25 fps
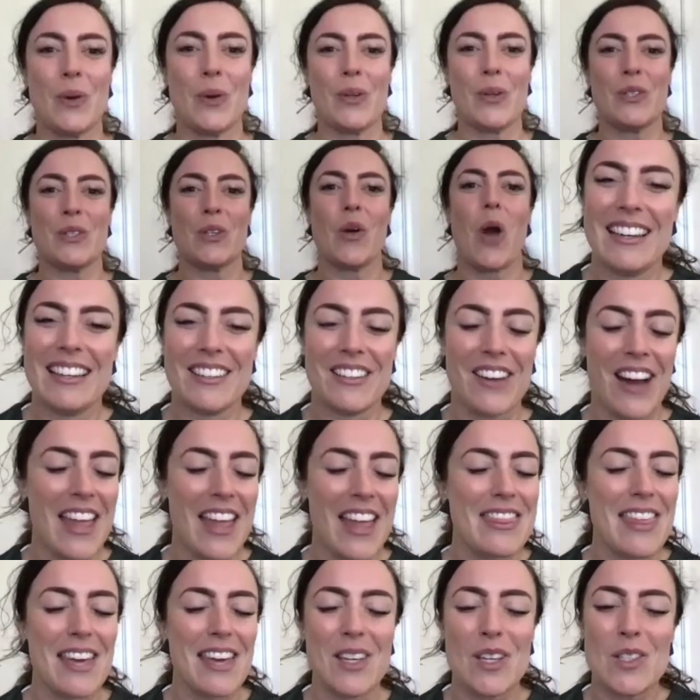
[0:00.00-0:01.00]
will do.
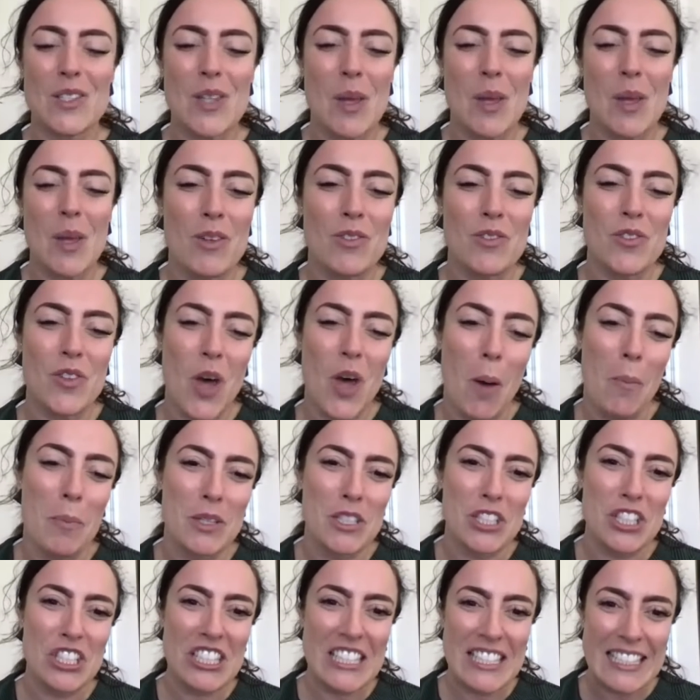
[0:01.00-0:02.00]
Great. Thank you so much for the
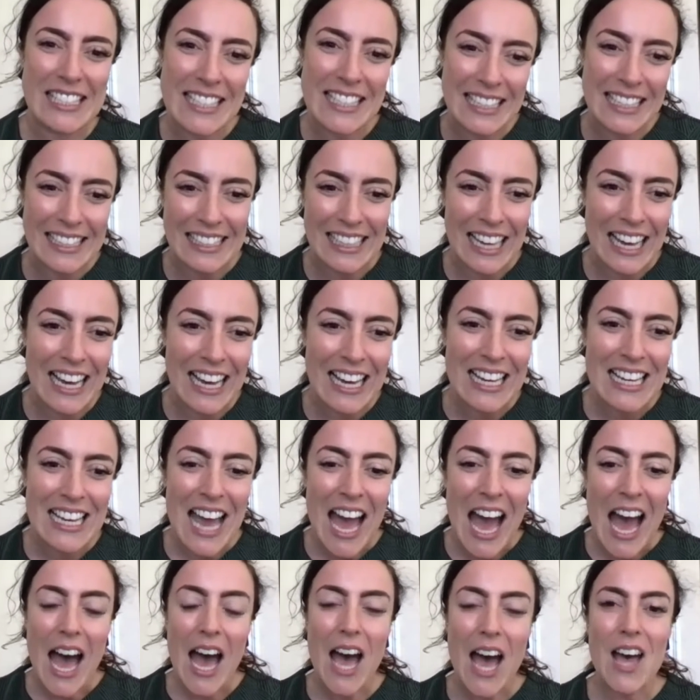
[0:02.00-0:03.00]
opportunity, Nikola.
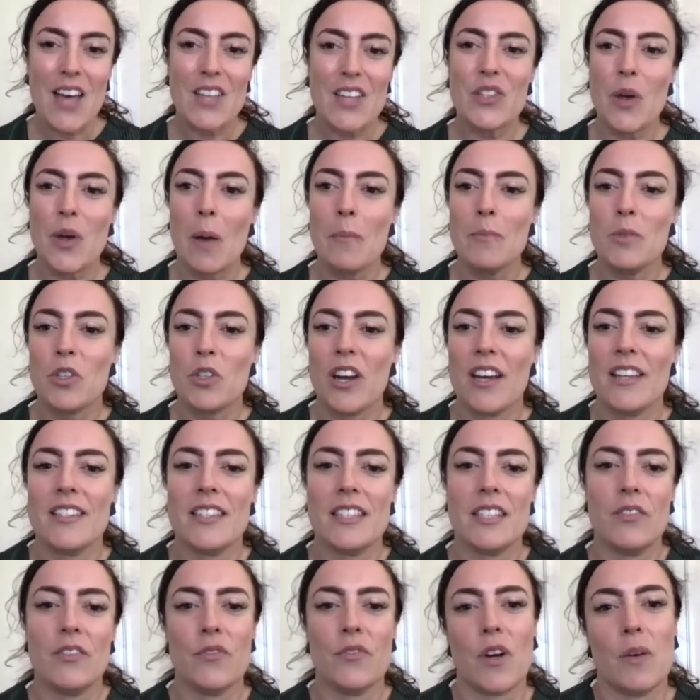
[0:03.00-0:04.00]
Uh, so, I'm
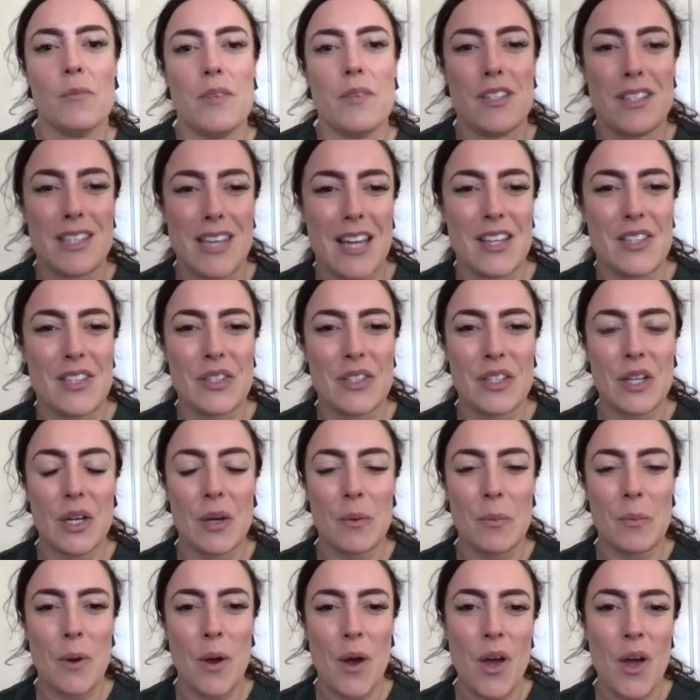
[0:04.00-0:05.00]
Tracy from Design
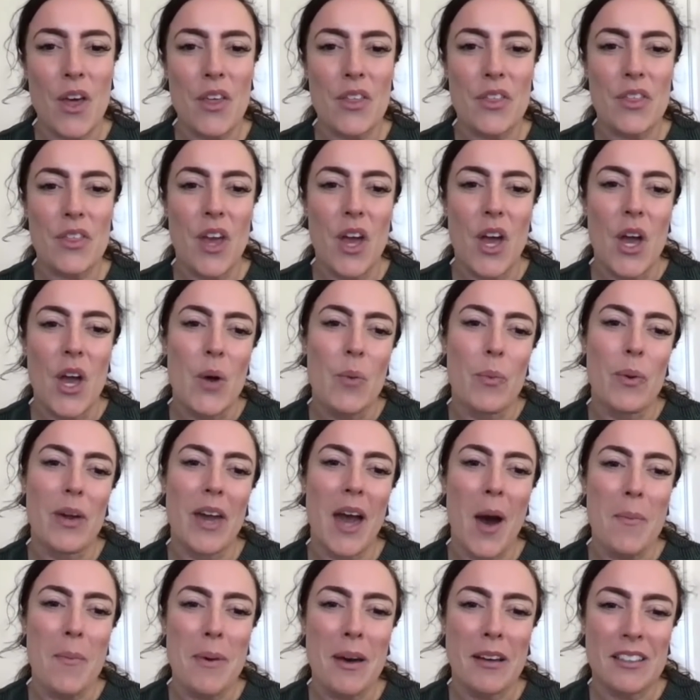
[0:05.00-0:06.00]
Studio Perth. We
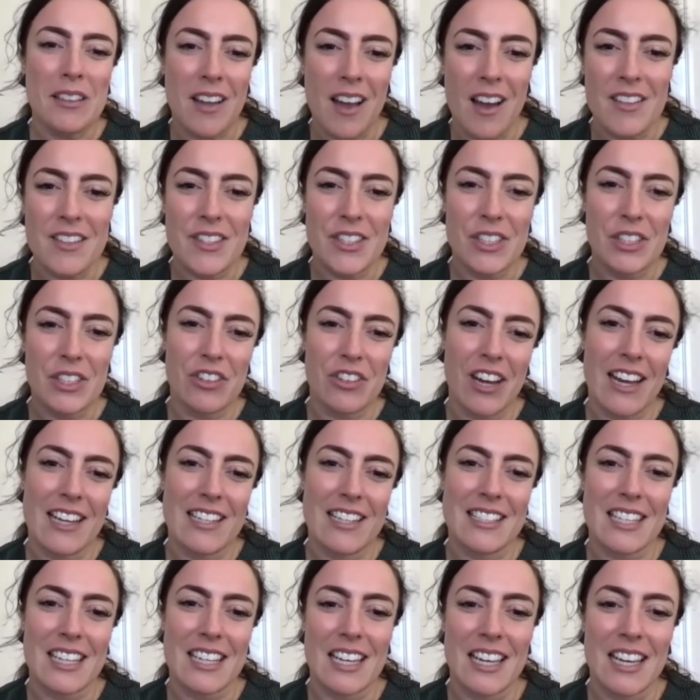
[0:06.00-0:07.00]
help our clients
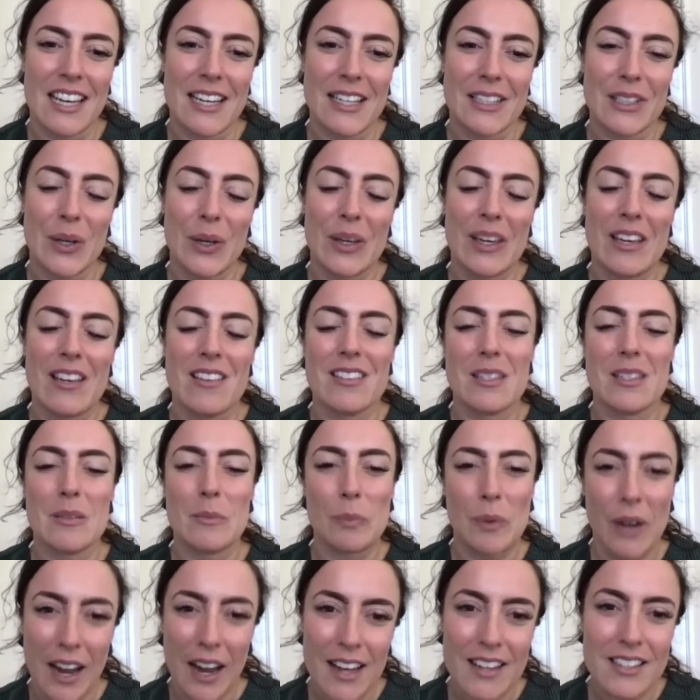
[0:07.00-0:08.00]
create a cohesive
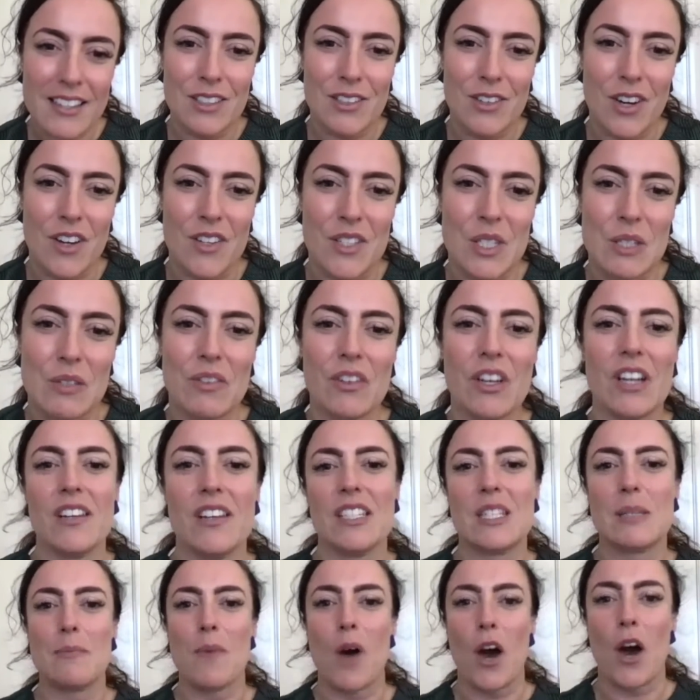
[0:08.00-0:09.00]
brand across the
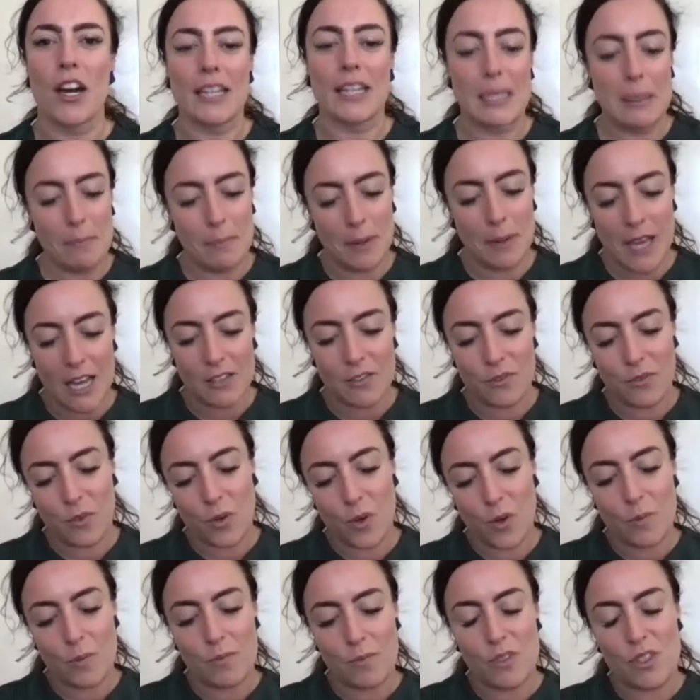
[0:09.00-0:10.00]
various marketing
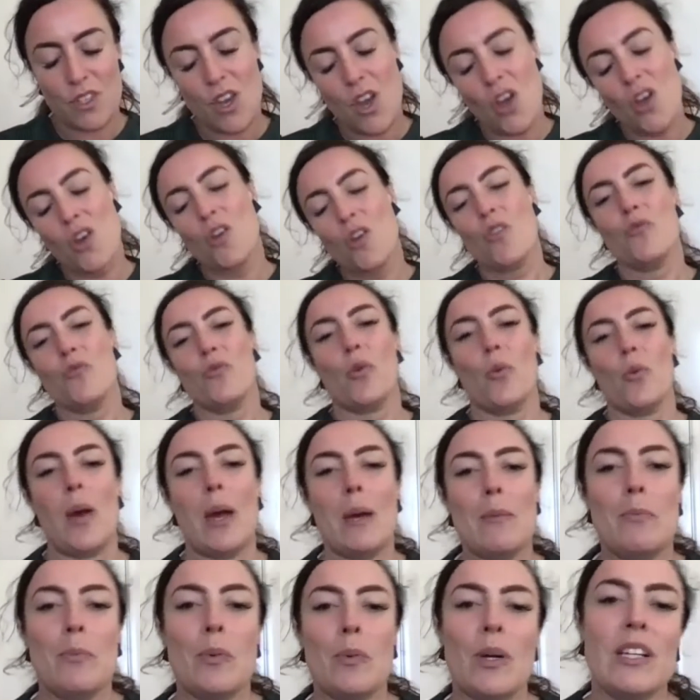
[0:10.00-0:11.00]
platforms for
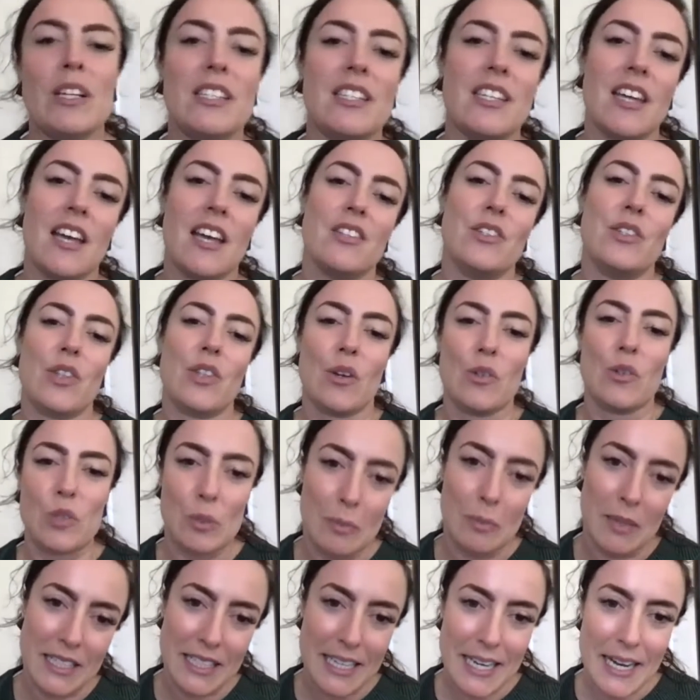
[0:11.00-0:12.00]
web, print, and
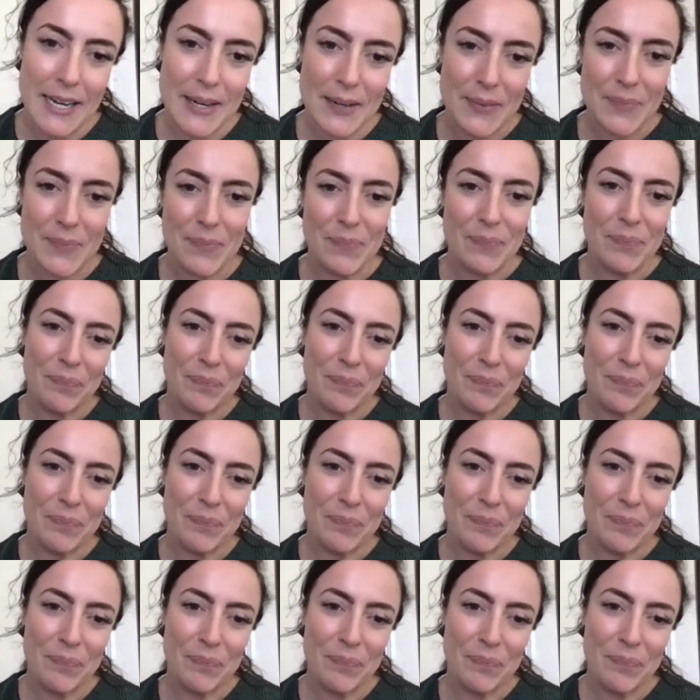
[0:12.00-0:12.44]
social media.